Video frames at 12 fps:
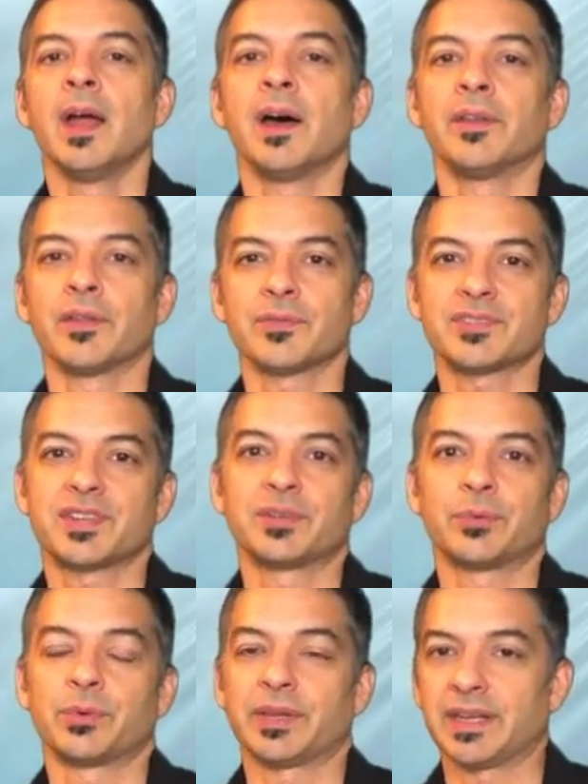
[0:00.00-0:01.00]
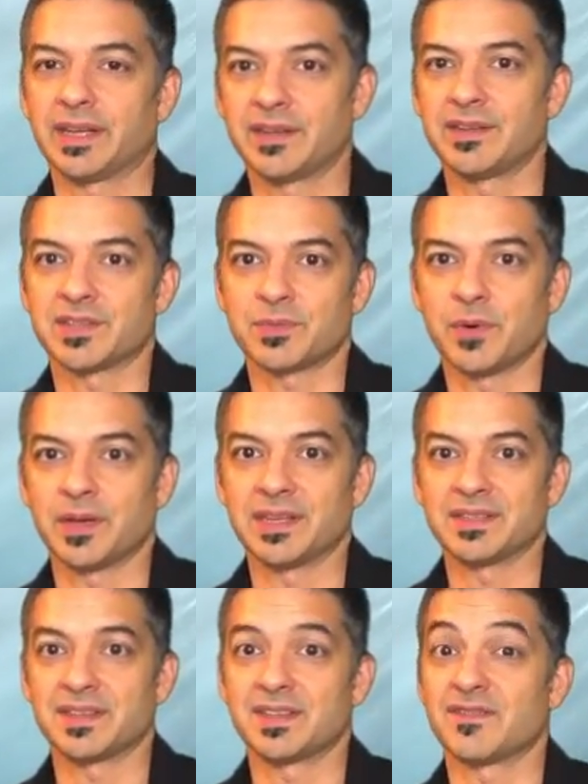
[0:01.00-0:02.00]
Another signal related to this one
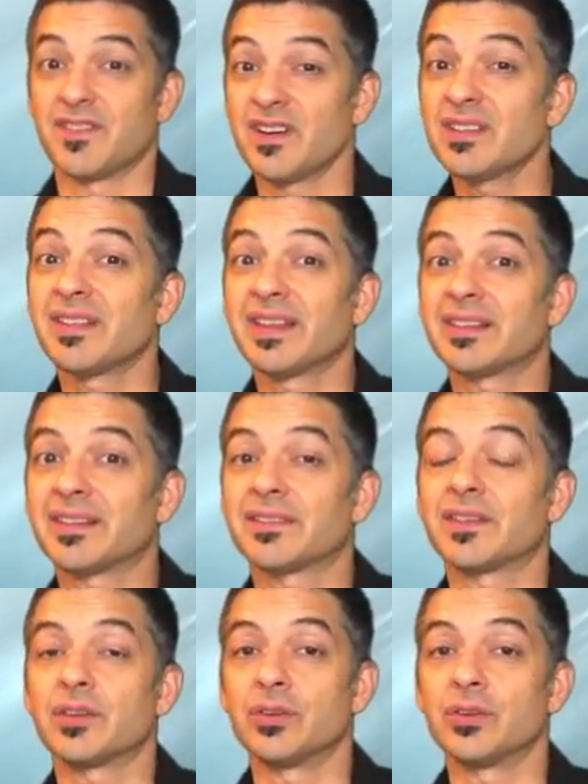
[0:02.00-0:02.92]
is that it's very likely that